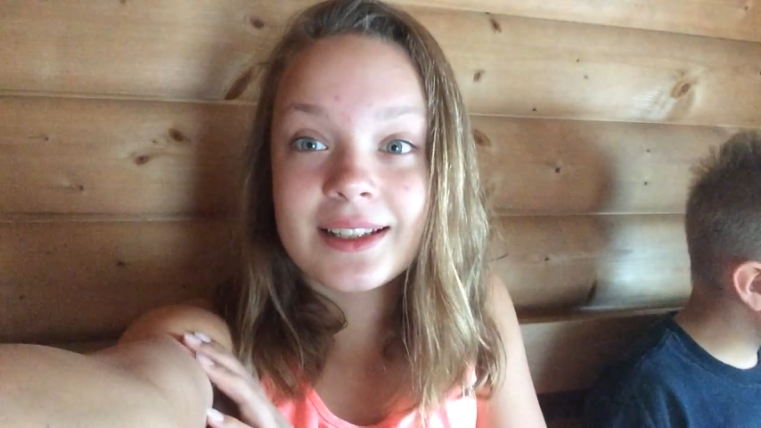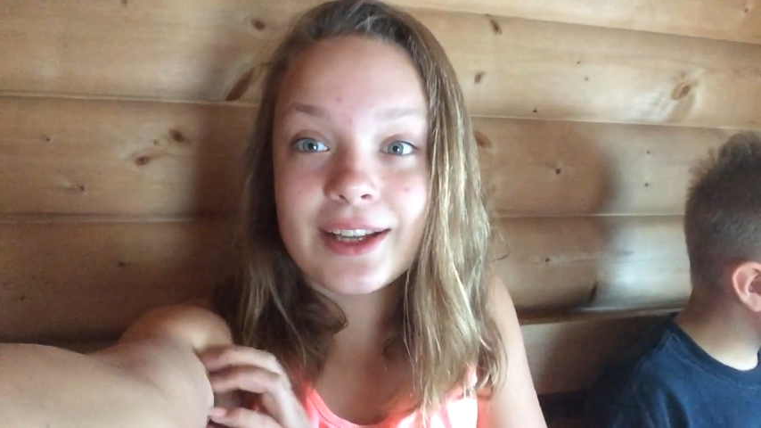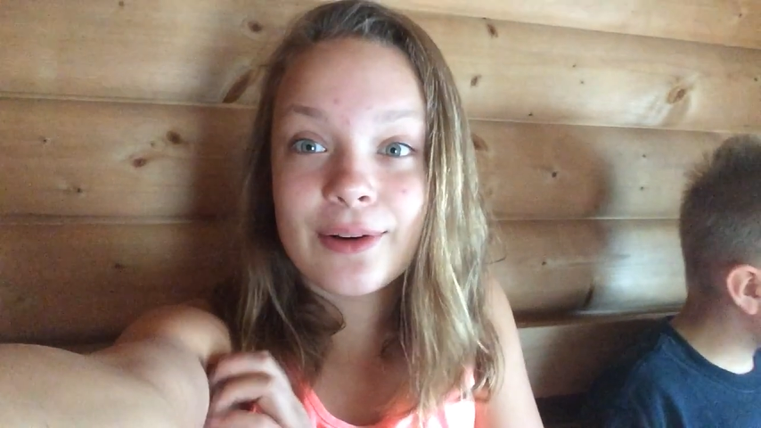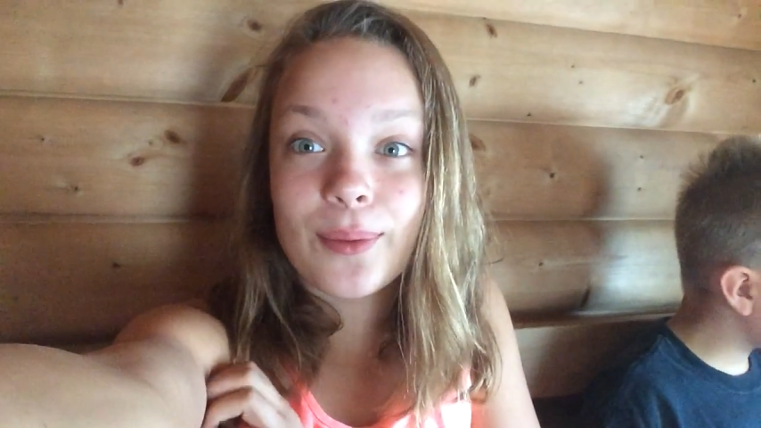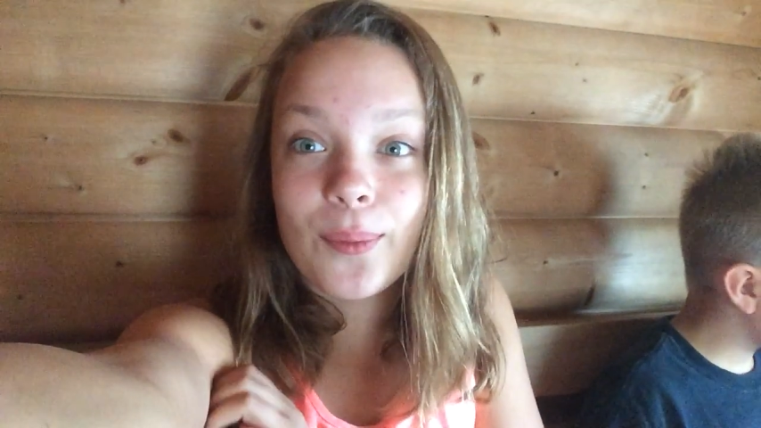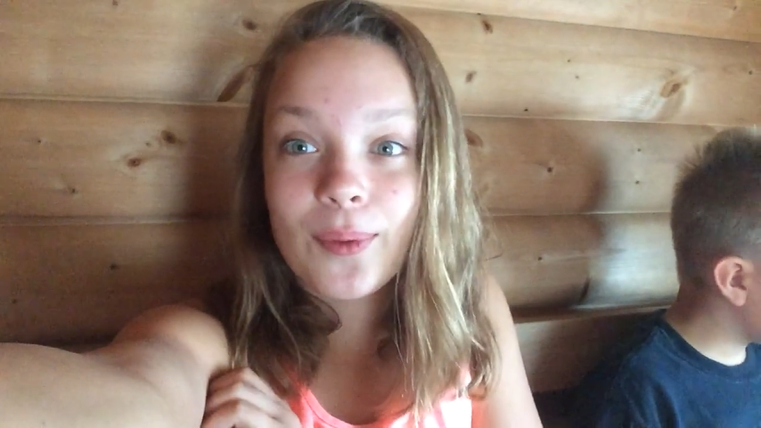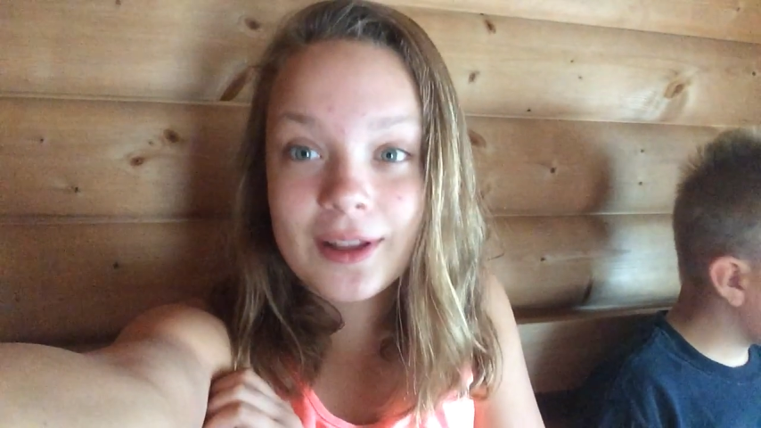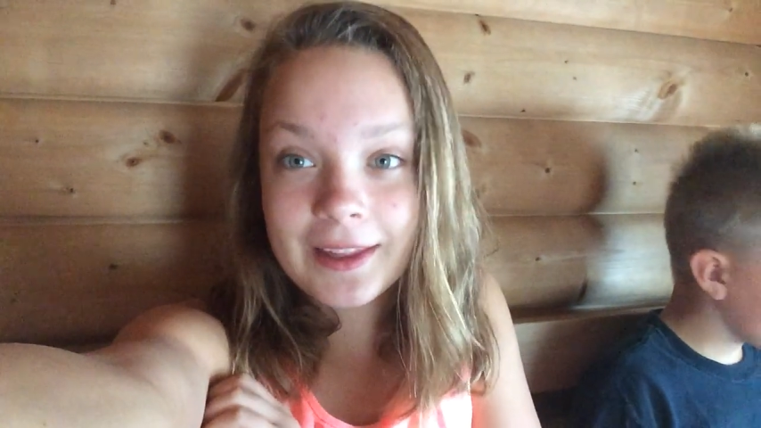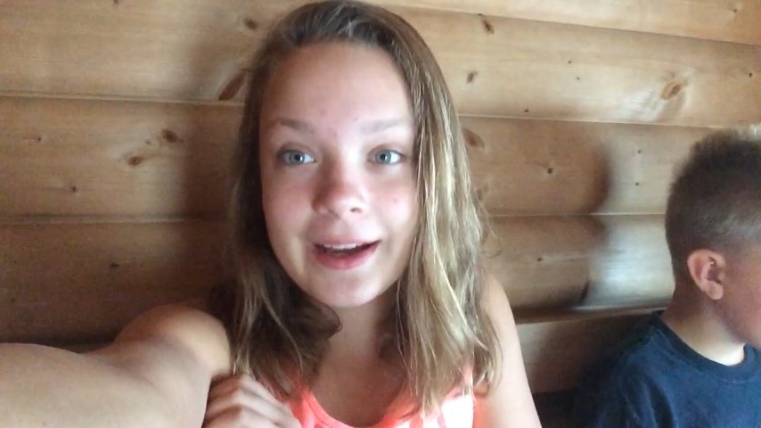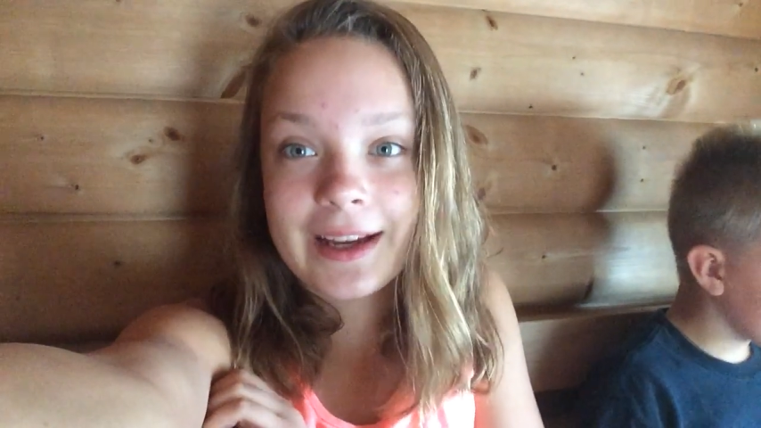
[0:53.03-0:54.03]
like
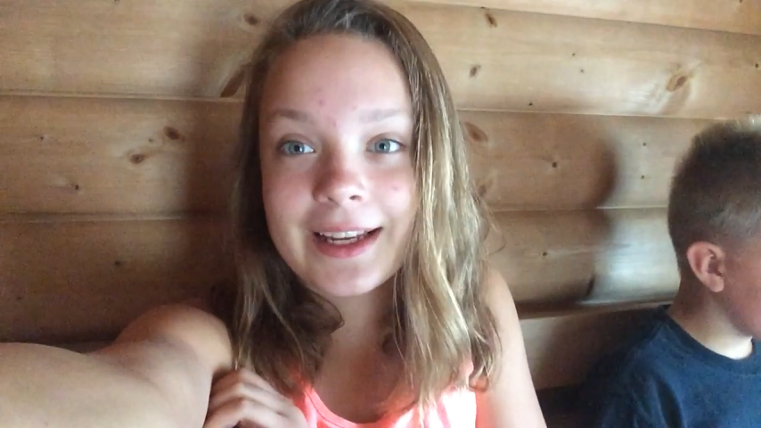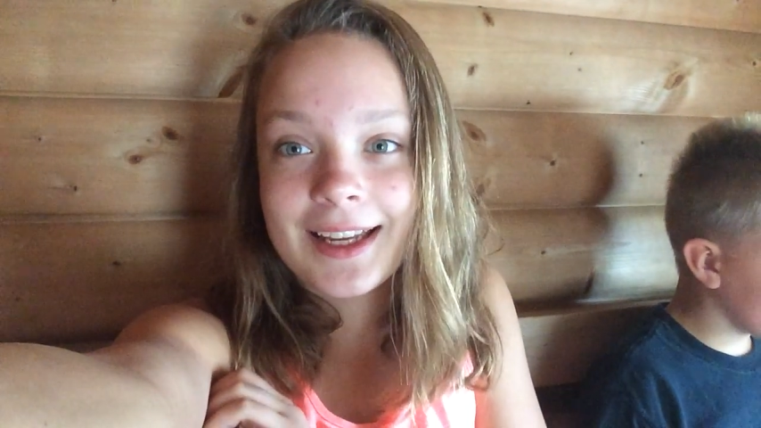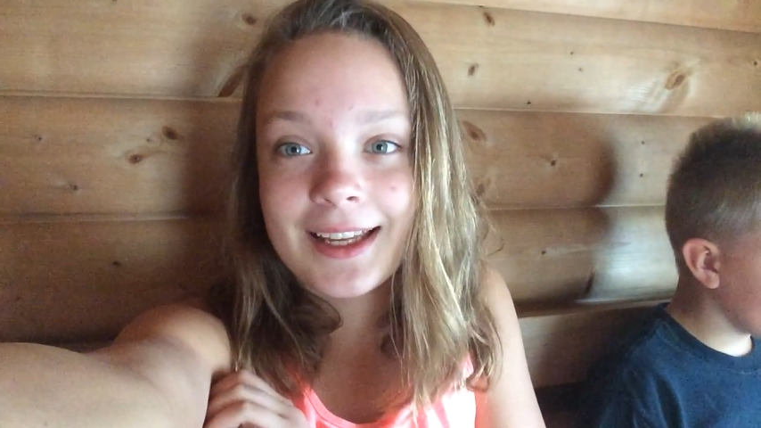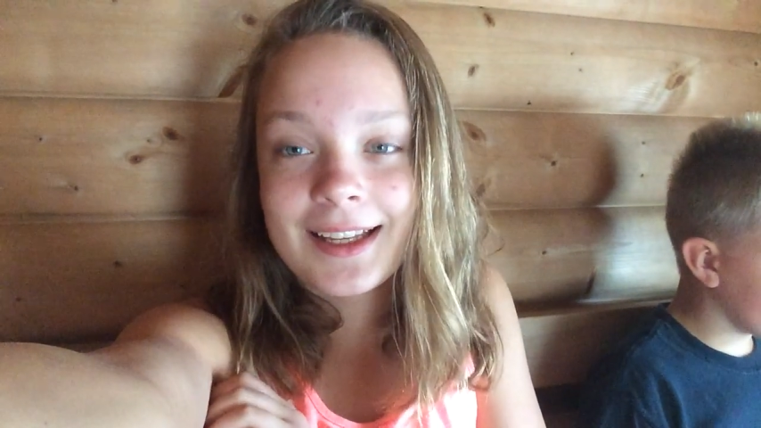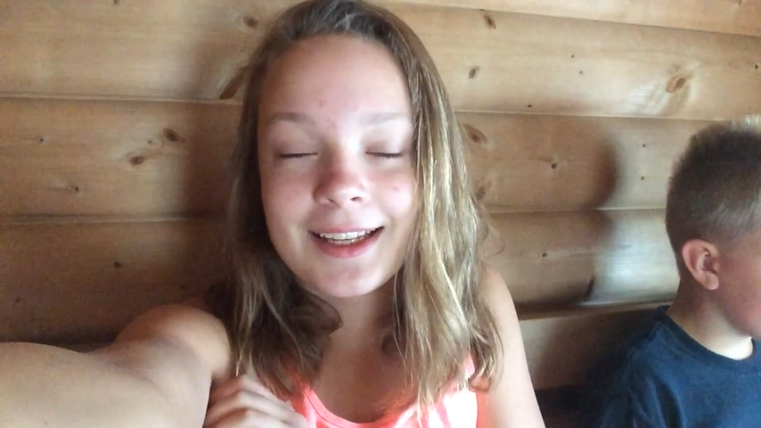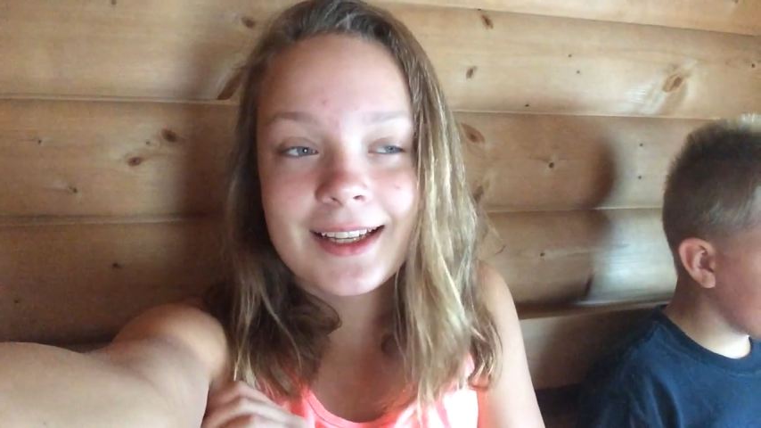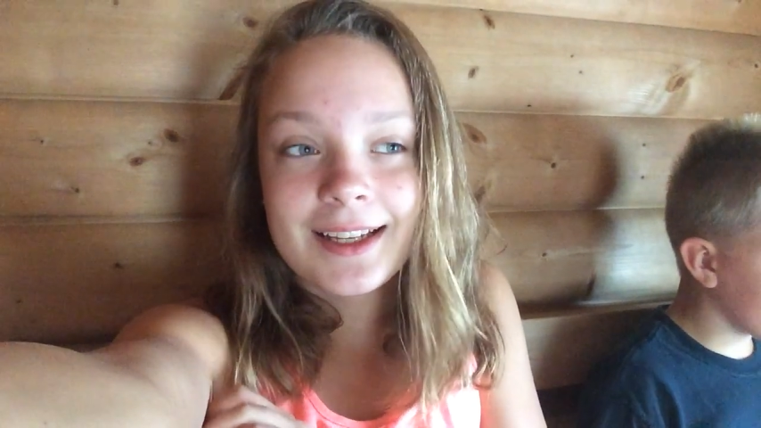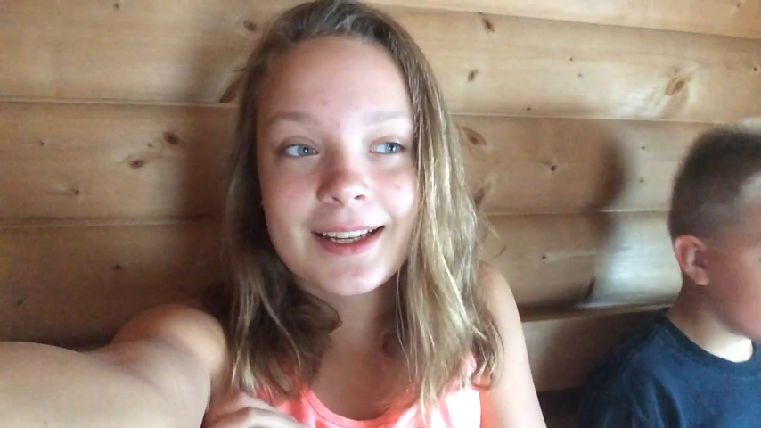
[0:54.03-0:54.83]
what the heck.